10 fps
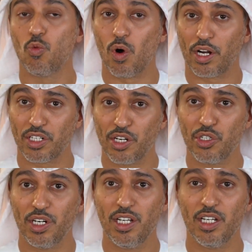were
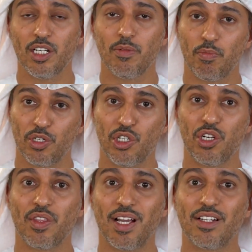essentially
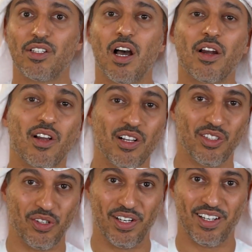positioned the entire
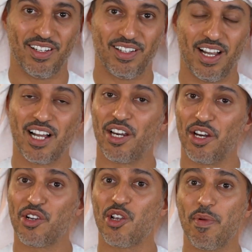country as an
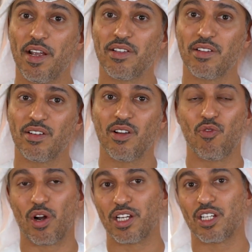incubator
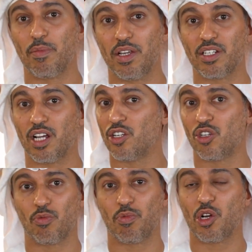for SMEs and
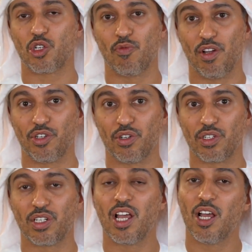entrepreneurship
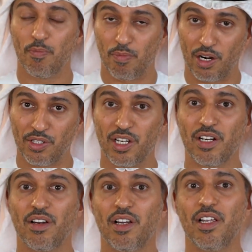ventures,
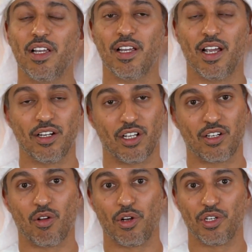particularly in
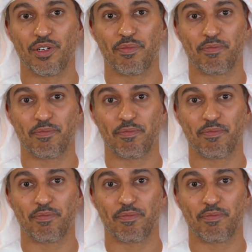technology.